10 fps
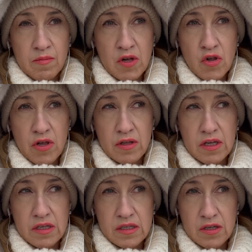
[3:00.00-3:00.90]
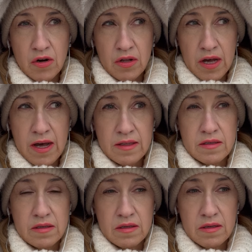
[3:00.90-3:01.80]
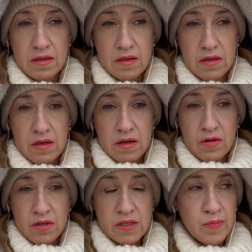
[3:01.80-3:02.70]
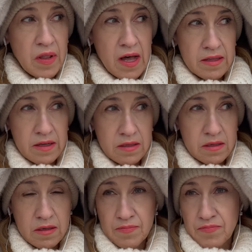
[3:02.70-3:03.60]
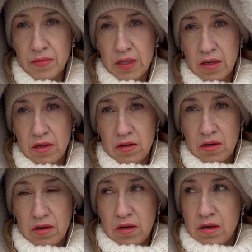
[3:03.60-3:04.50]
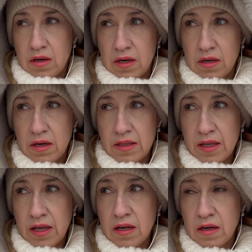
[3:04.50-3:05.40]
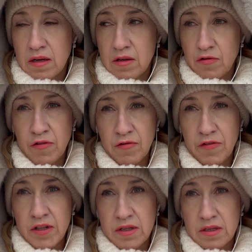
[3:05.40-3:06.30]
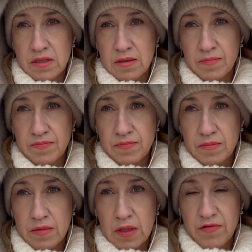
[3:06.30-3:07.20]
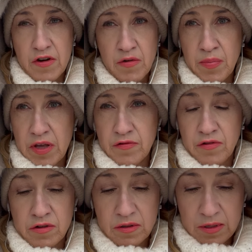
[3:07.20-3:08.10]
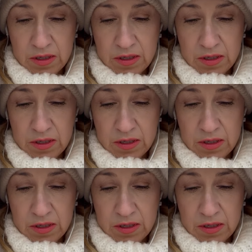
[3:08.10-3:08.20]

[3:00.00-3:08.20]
mission his soul had on this planet, I think you fulfill this. Very painful.